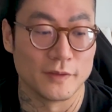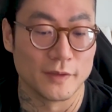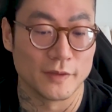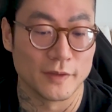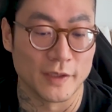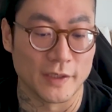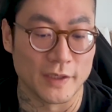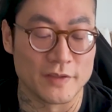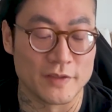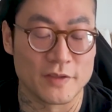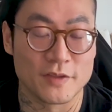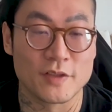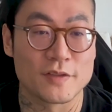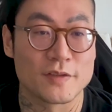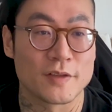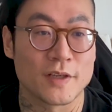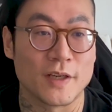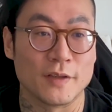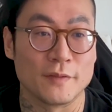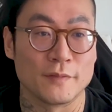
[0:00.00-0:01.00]
it's
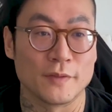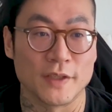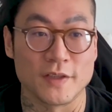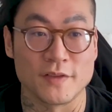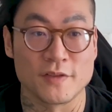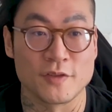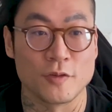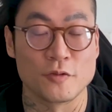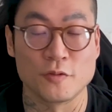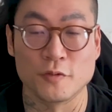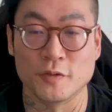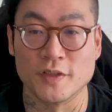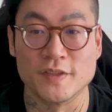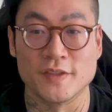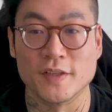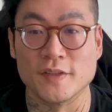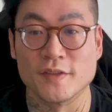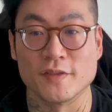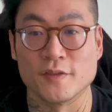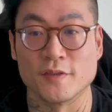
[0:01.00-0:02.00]
just kind of like a social consensus